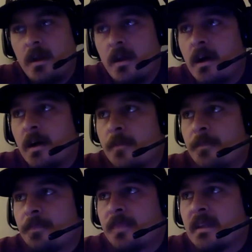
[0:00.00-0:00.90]

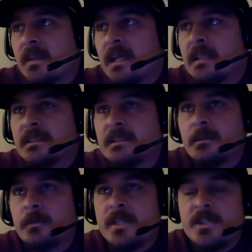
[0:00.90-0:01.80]
like
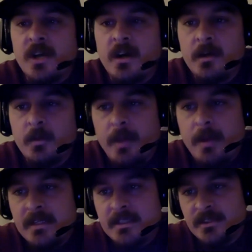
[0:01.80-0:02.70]
with John with
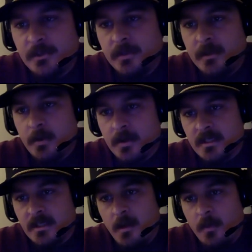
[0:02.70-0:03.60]
Palmetto Sleuth, he works
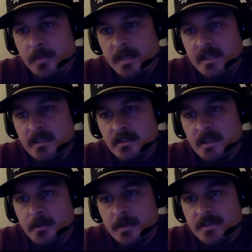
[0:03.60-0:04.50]
a lot with me. He does a
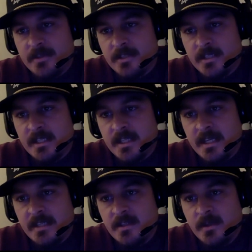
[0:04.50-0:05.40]
lot of research into
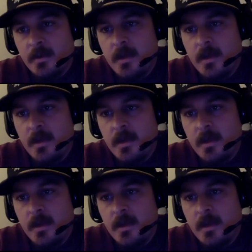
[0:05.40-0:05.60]
things too.